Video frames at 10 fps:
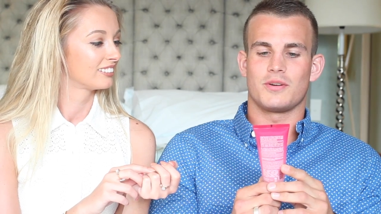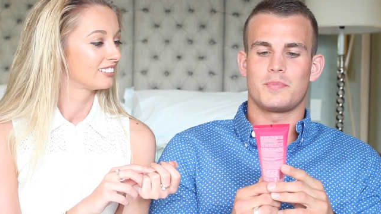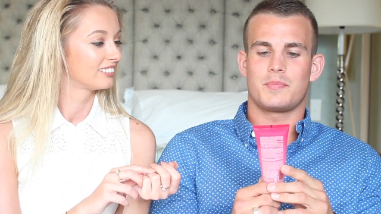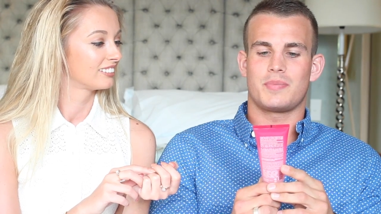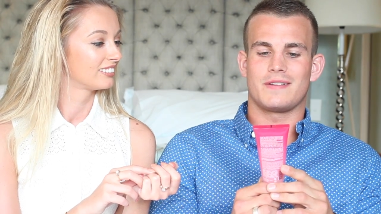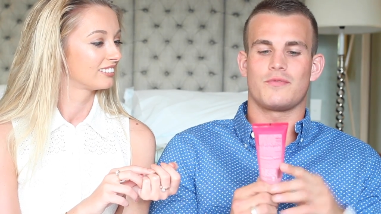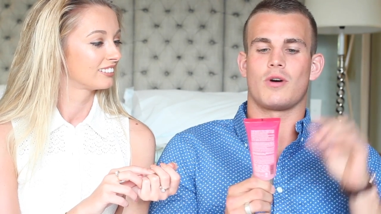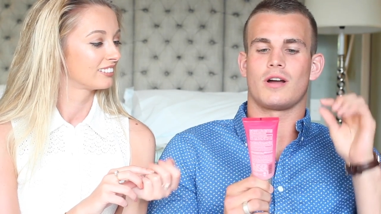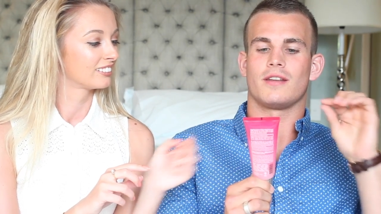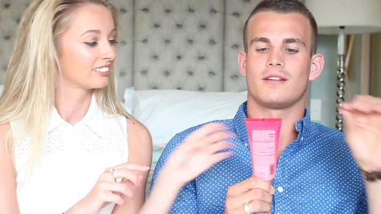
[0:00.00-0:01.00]
Speaker 1: de
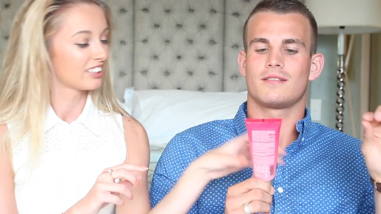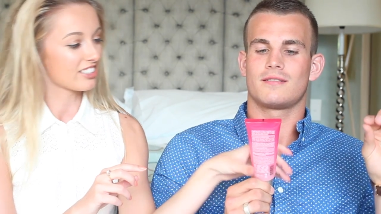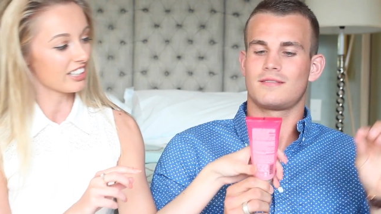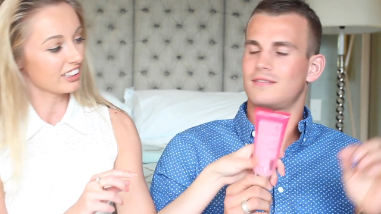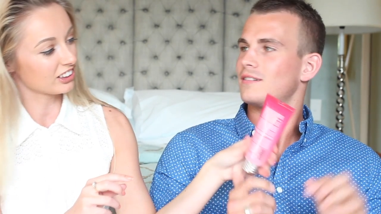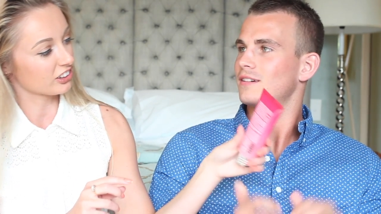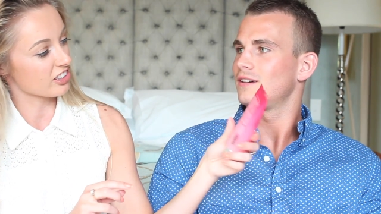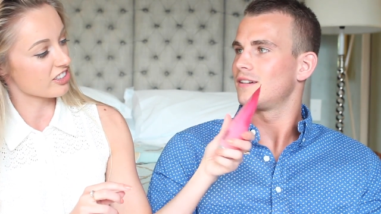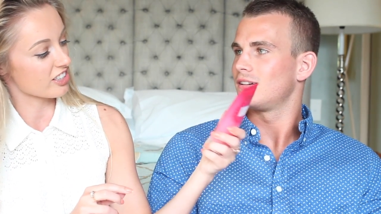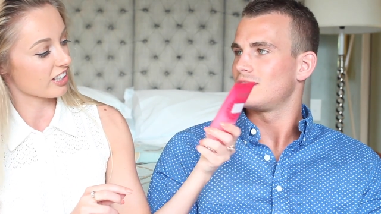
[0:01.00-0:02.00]
Pivoine.
Speaker 2: Is that English on
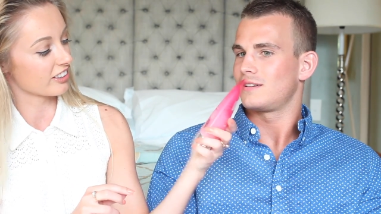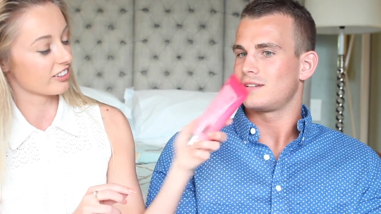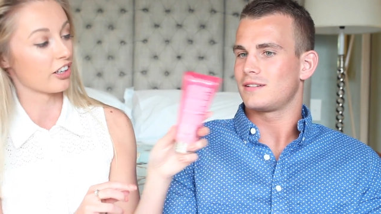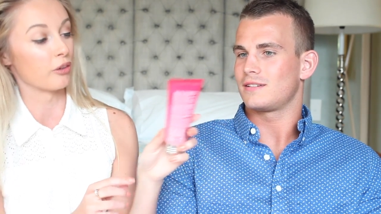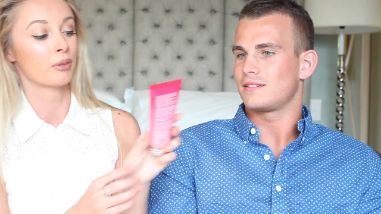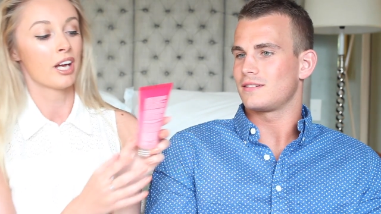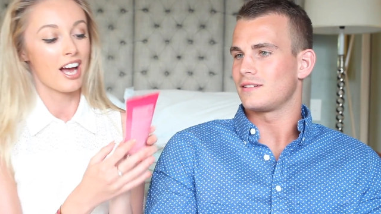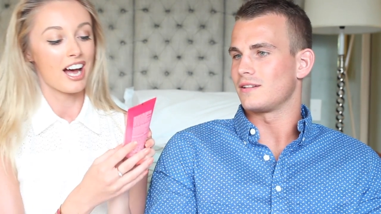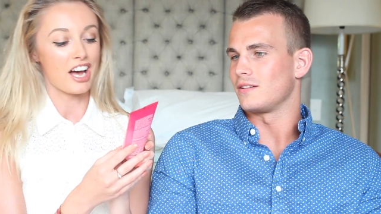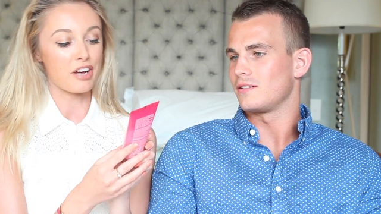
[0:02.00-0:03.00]
the other side? No.
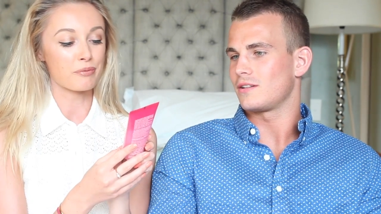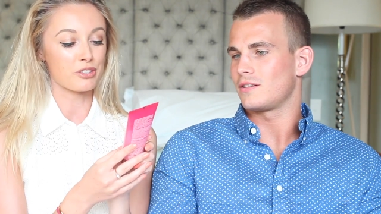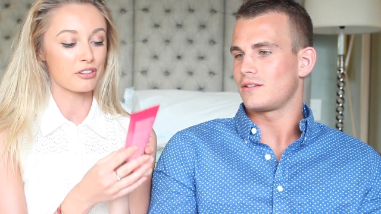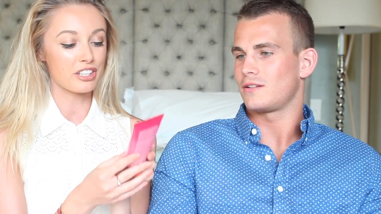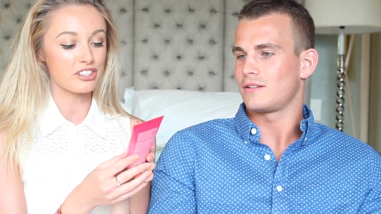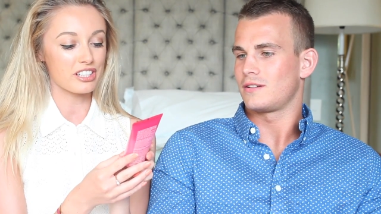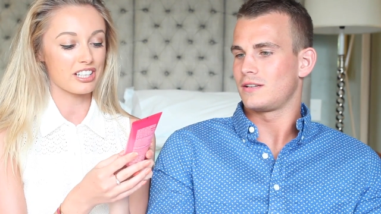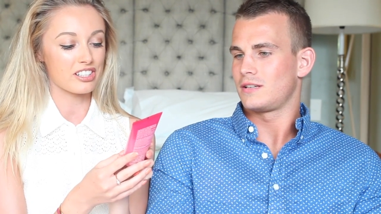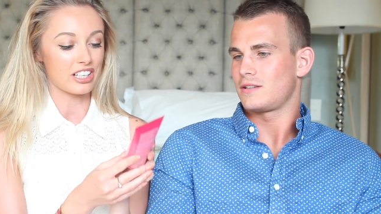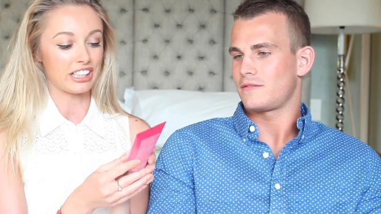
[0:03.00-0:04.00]
no. Um, so this
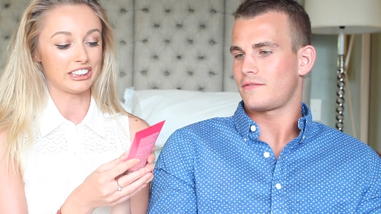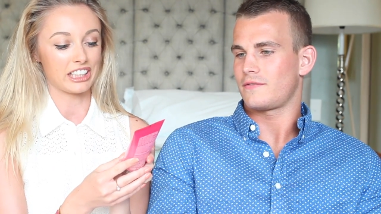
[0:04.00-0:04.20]
is a